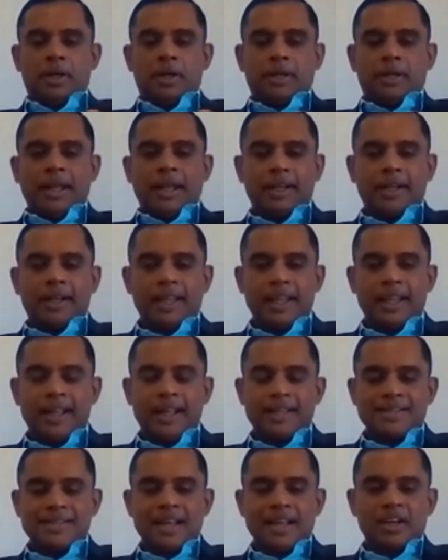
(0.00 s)

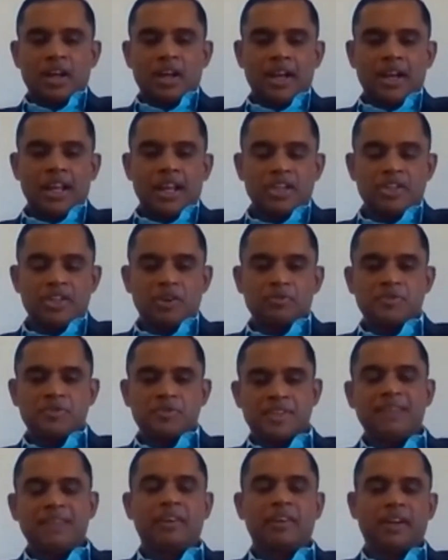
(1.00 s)
techniques and knowledge of
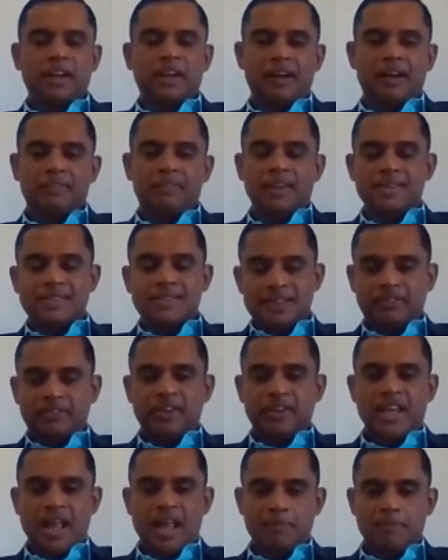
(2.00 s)
Stephen Covey,
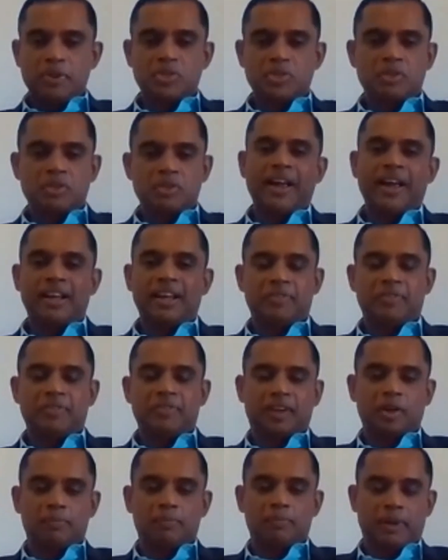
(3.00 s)
Seven Habits of Highly
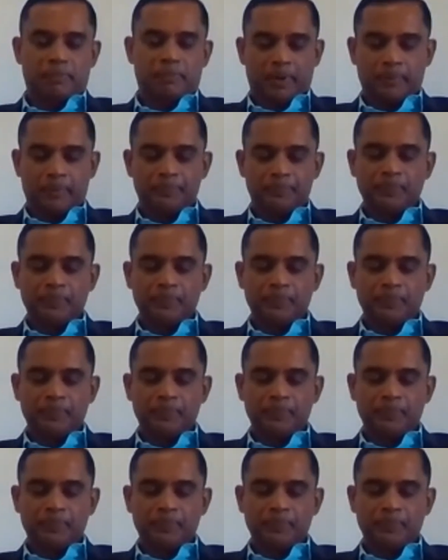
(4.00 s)
Effective People.